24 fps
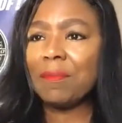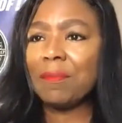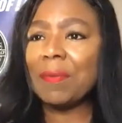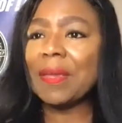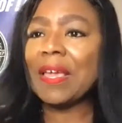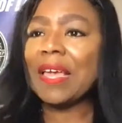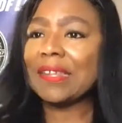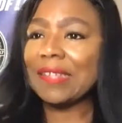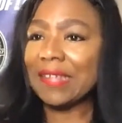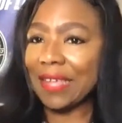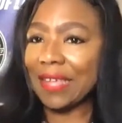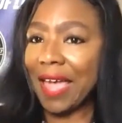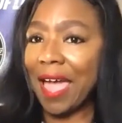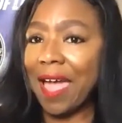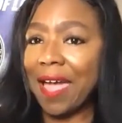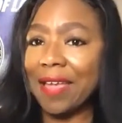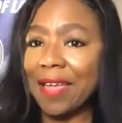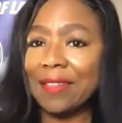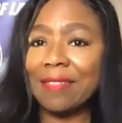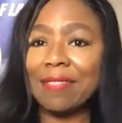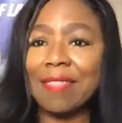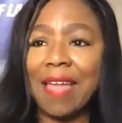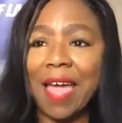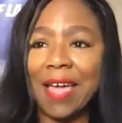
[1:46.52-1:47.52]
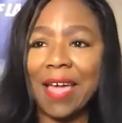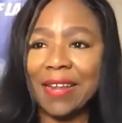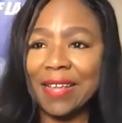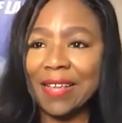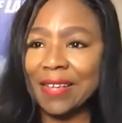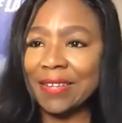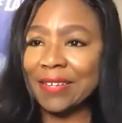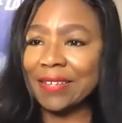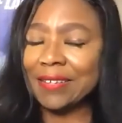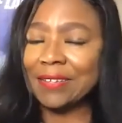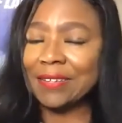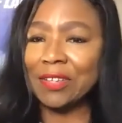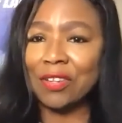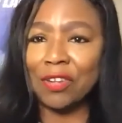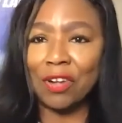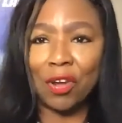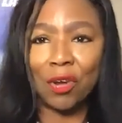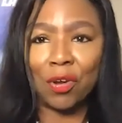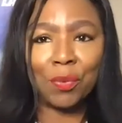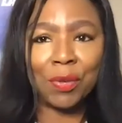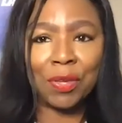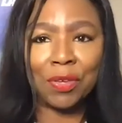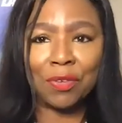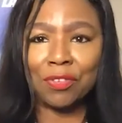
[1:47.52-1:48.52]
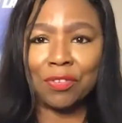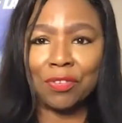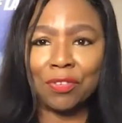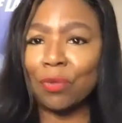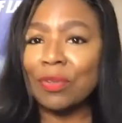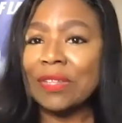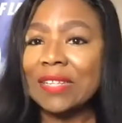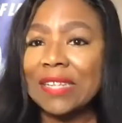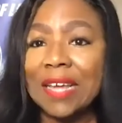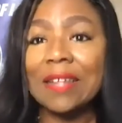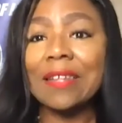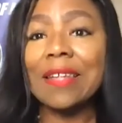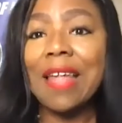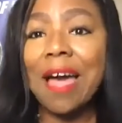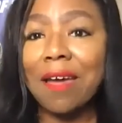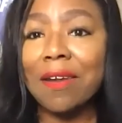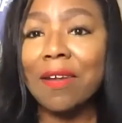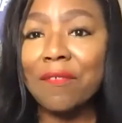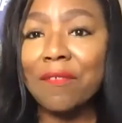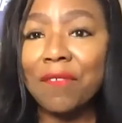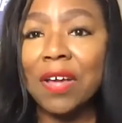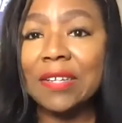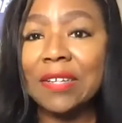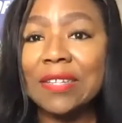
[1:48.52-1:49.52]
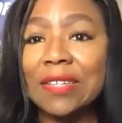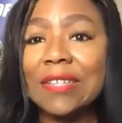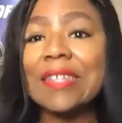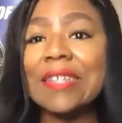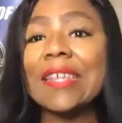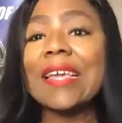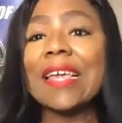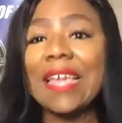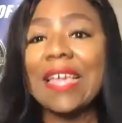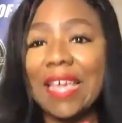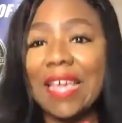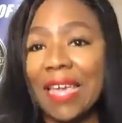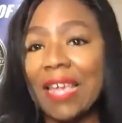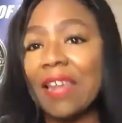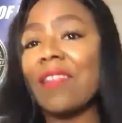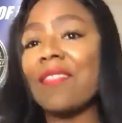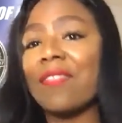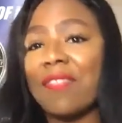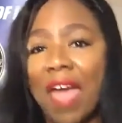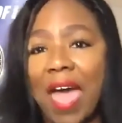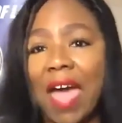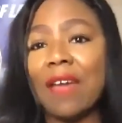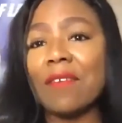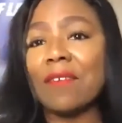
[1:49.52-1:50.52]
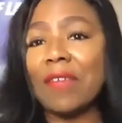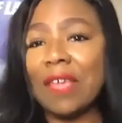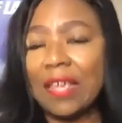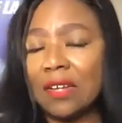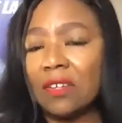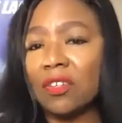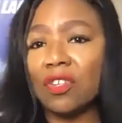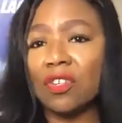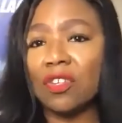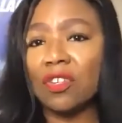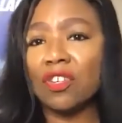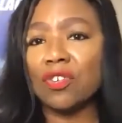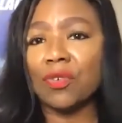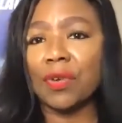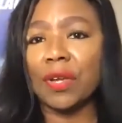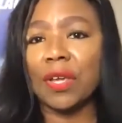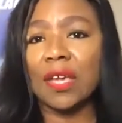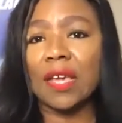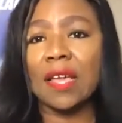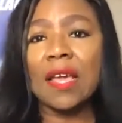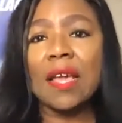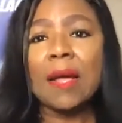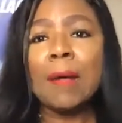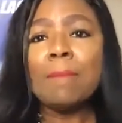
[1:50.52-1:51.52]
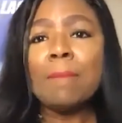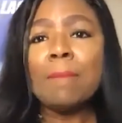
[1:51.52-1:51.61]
Because again, that is, you know, you don't see a lot of us in that industry.